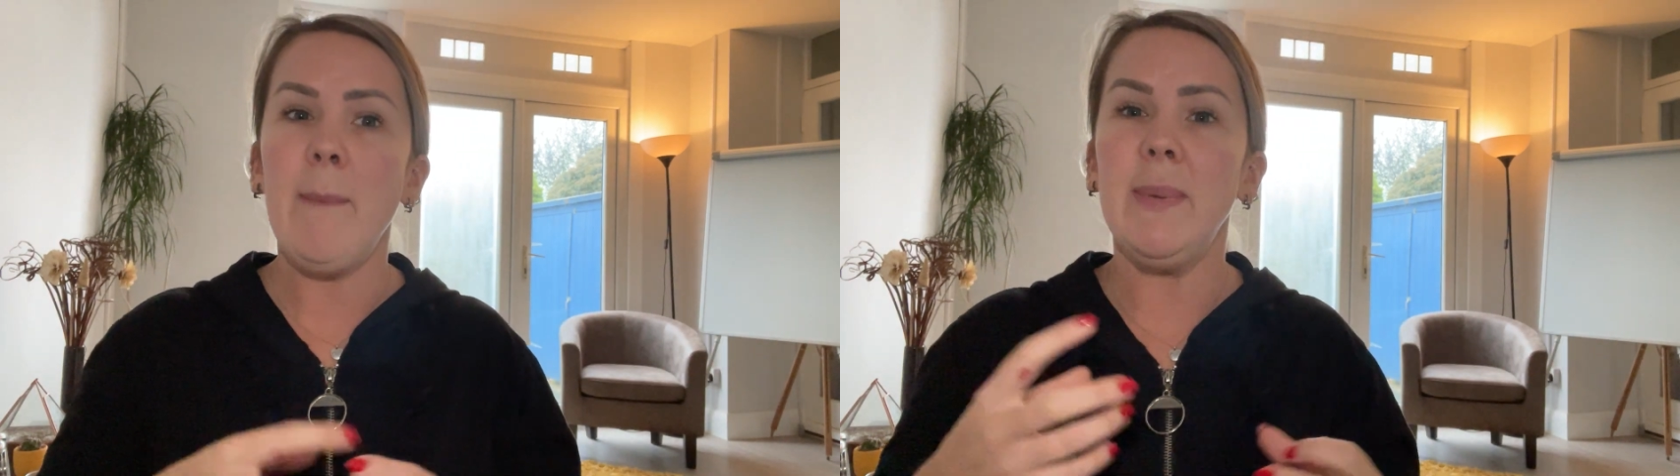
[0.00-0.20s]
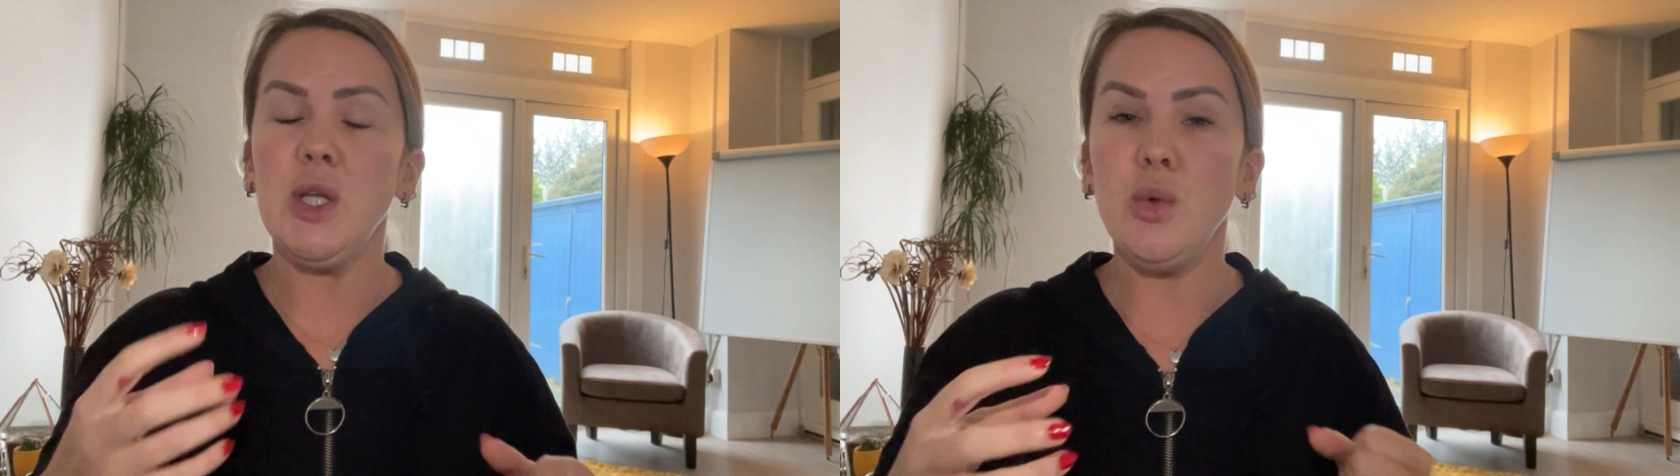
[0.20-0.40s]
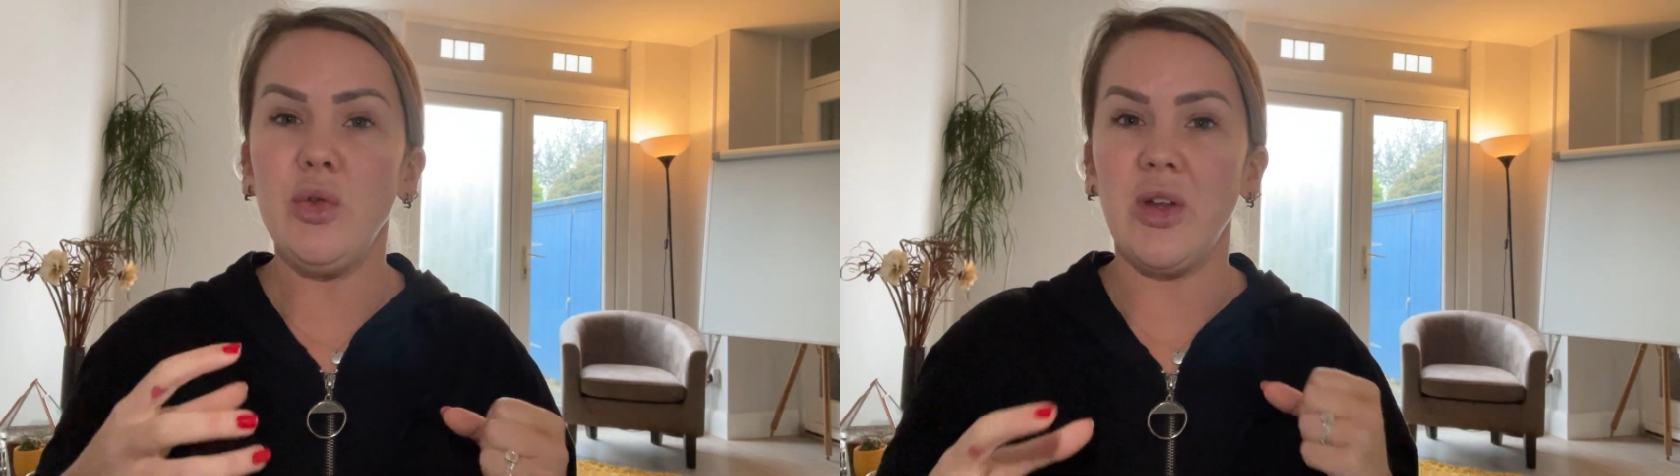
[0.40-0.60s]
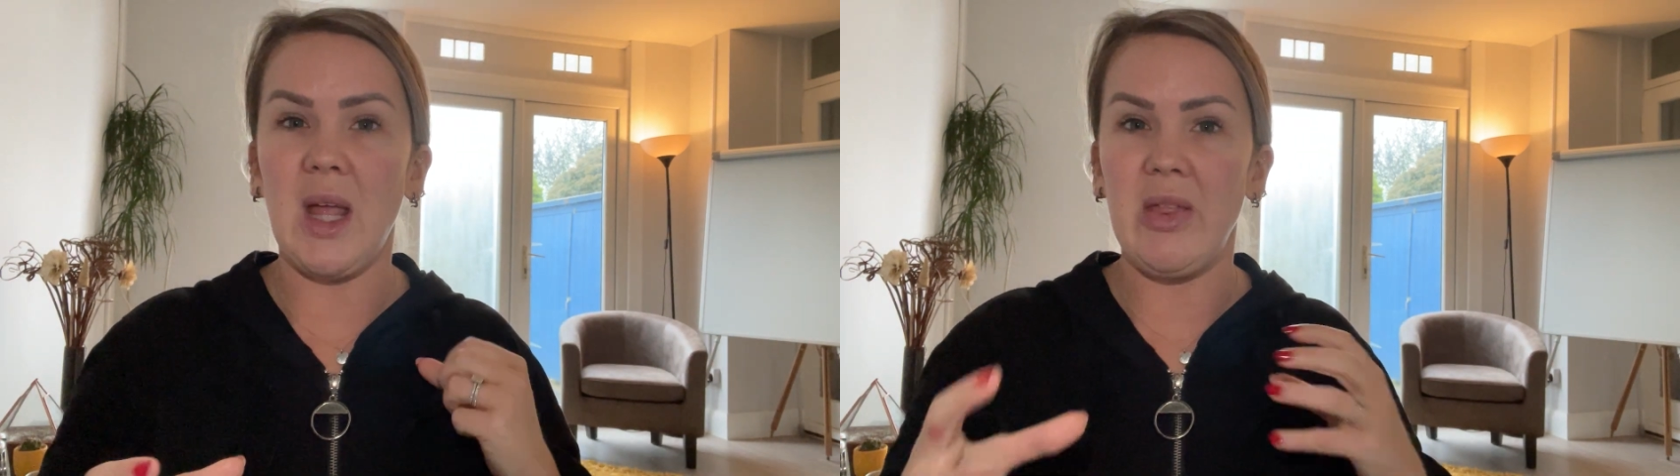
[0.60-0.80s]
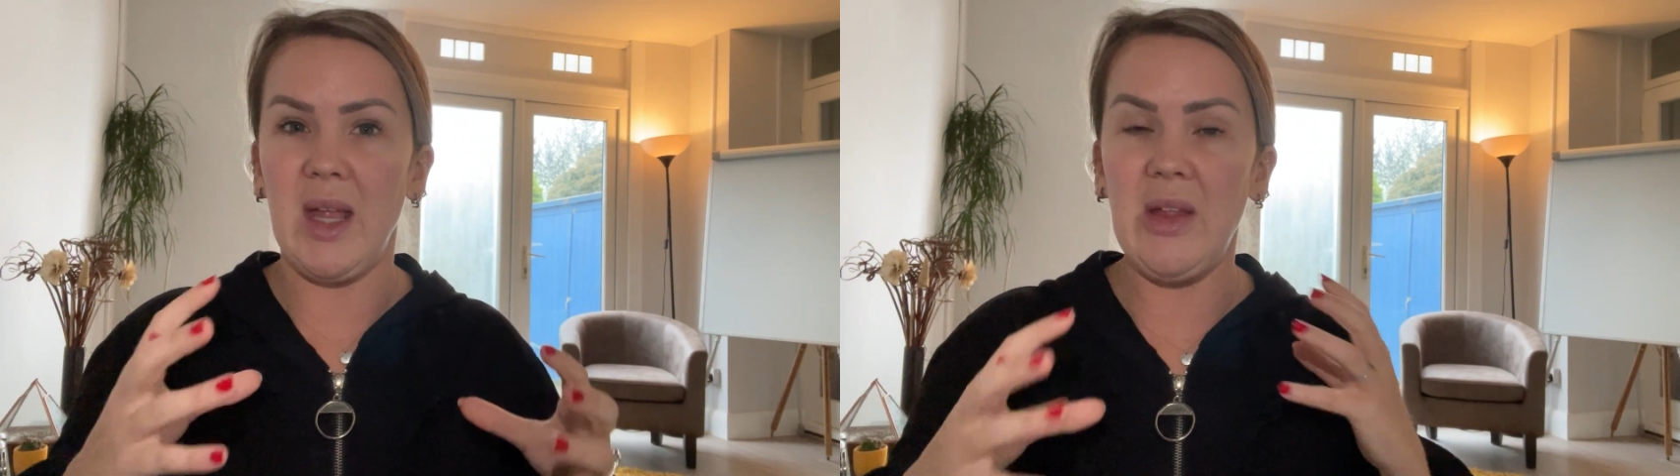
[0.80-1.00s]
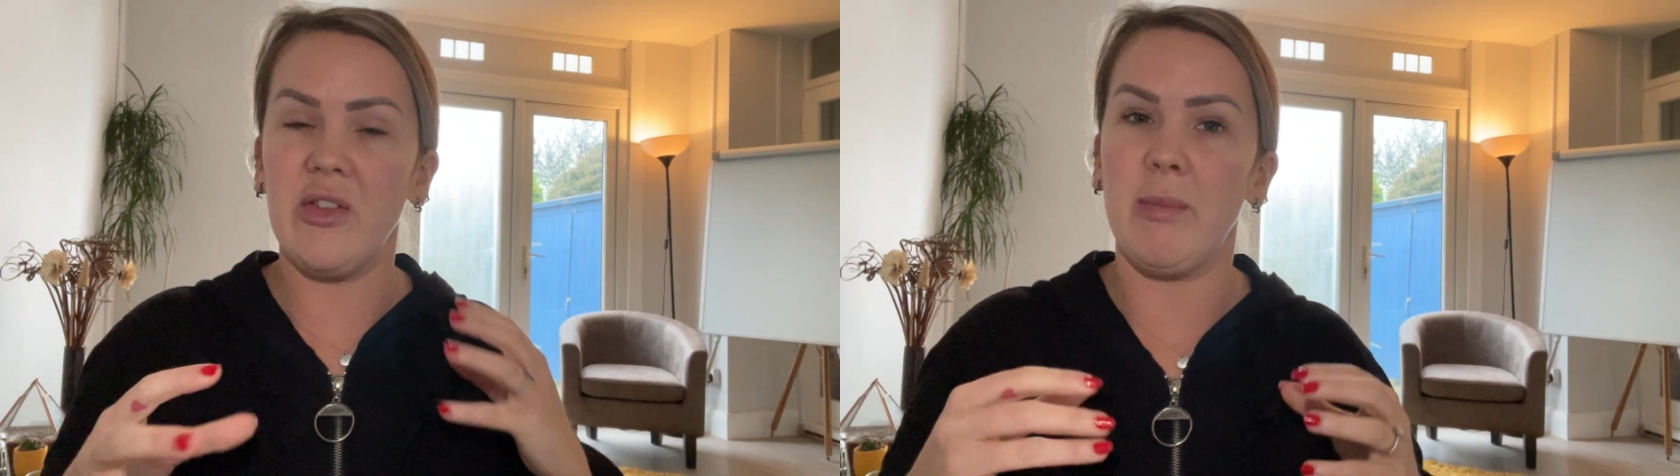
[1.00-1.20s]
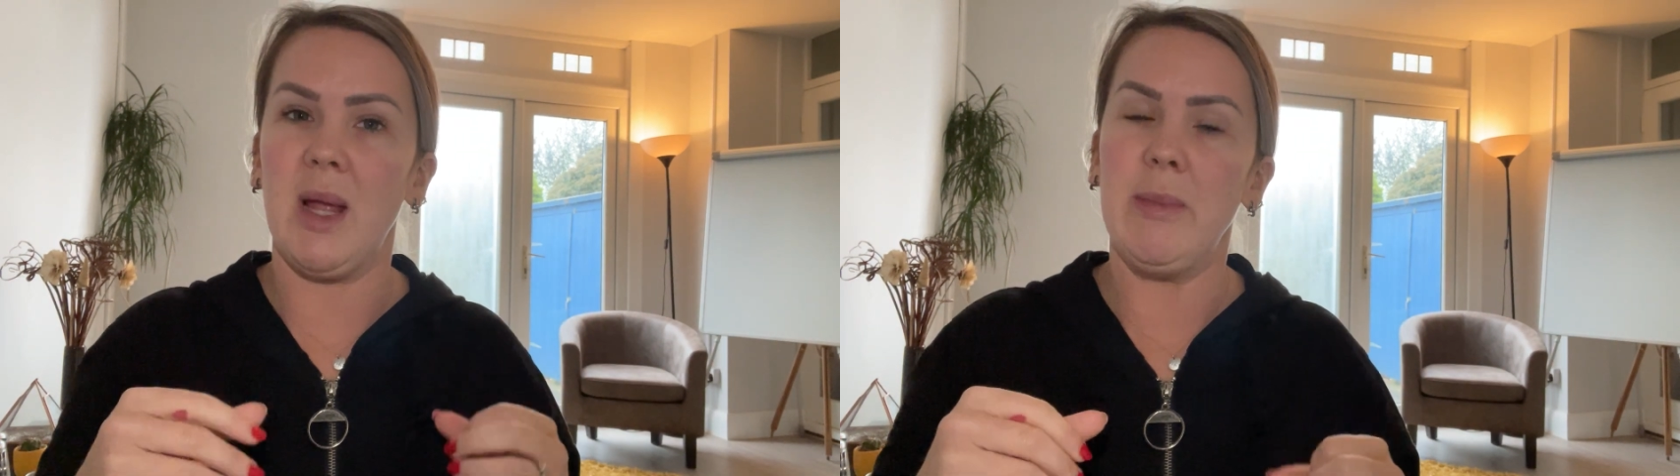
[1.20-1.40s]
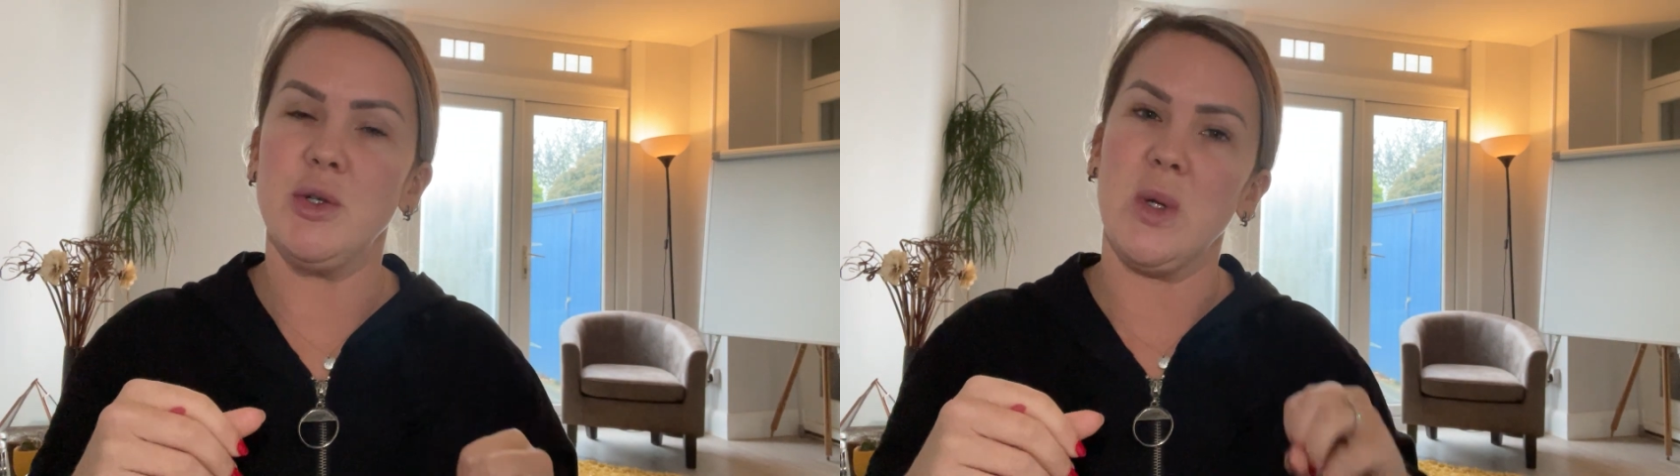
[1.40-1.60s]
But you also get the
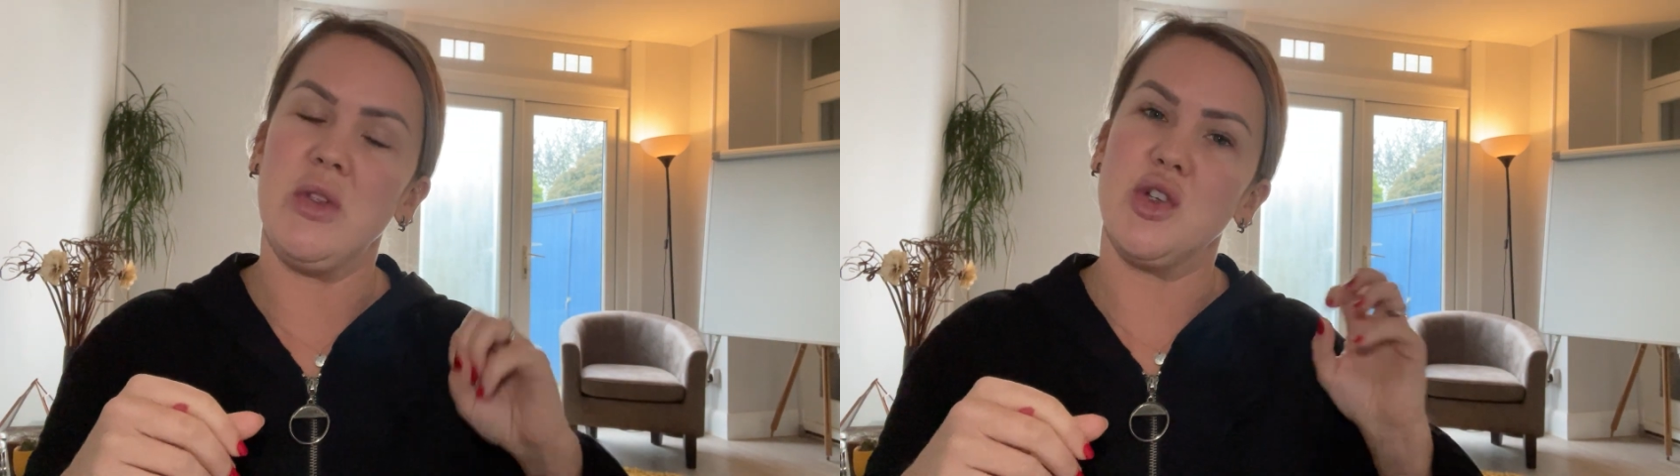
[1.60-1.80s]
interplay between the